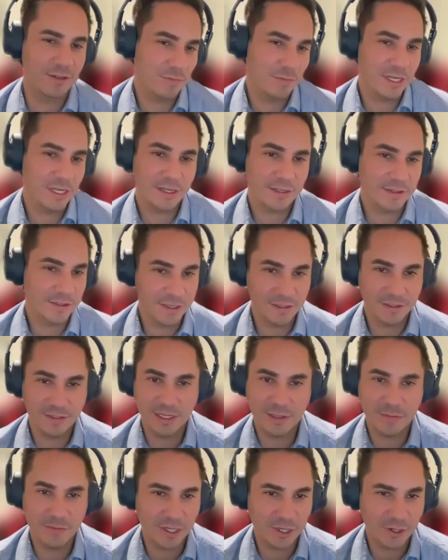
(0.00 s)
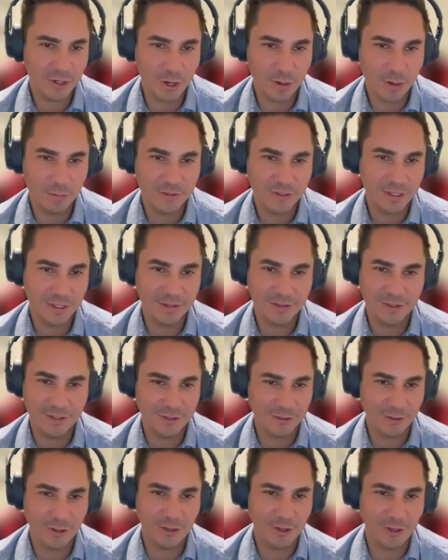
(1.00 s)
Like it seems like common sense. It's
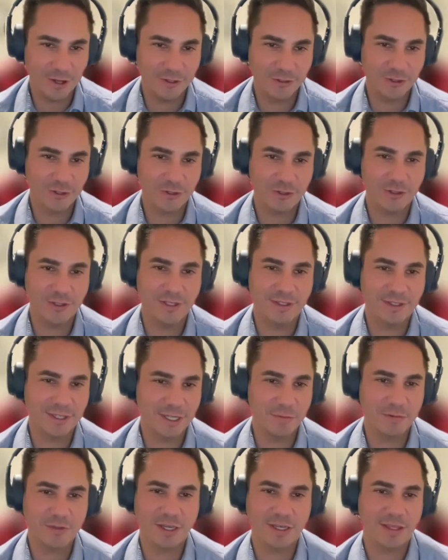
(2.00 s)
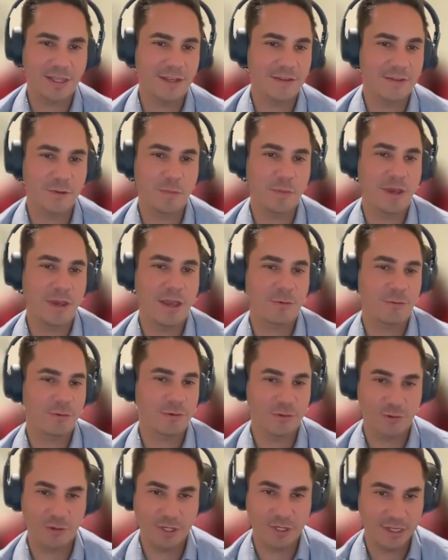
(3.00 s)
all logical. It seems like that's the path we're
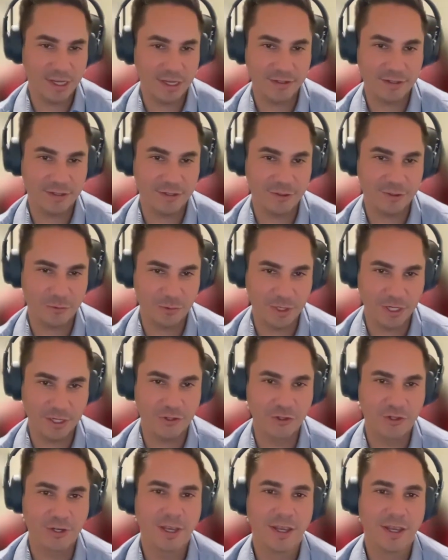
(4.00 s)
sort of destined to reach.